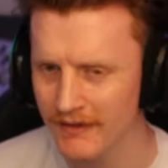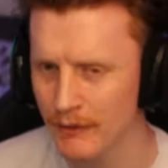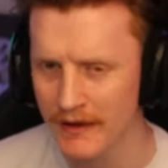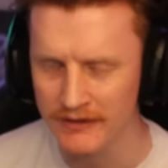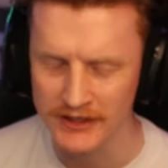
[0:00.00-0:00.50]

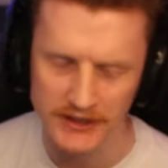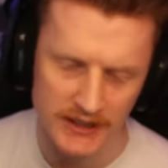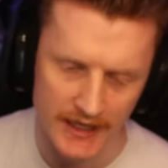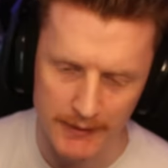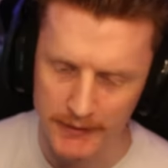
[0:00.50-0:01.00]
Why don't you
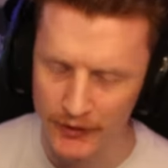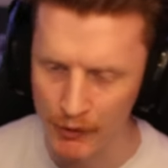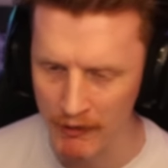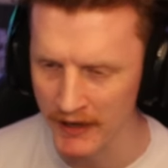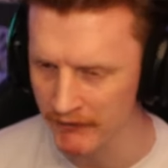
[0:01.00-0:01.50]
shut up? You're
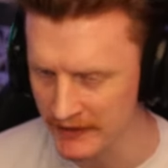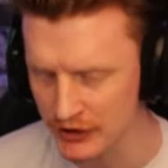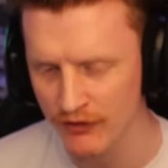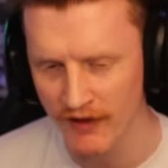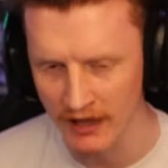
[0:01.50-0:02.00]

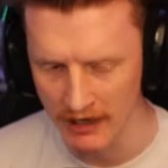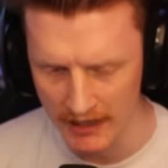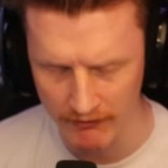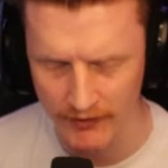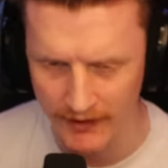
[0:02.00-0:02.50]
irrelevant. You fell
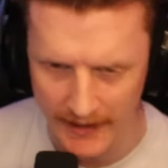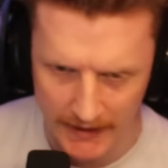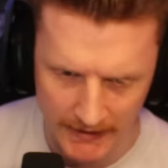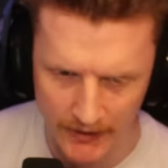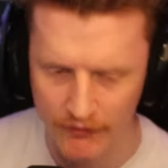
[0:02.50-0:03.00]
off,
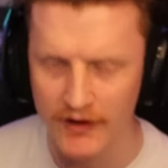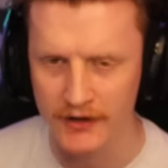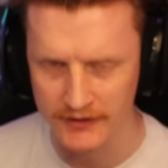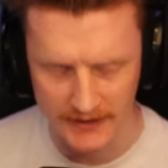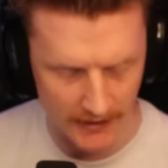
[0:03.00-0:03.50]
okay? Go
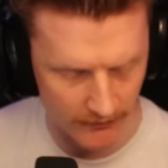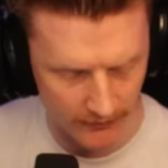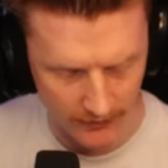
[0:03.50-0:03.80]
fuck yourself.